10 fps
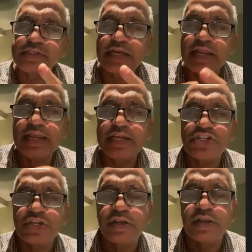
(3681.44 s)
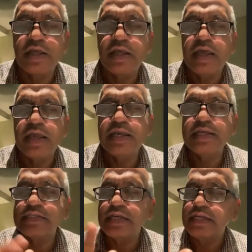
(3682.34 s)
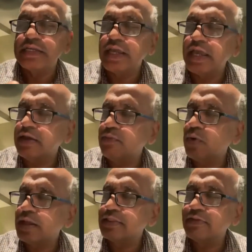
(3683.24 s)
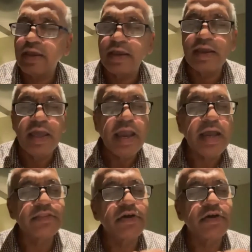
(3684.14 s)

creation, is a one thing and the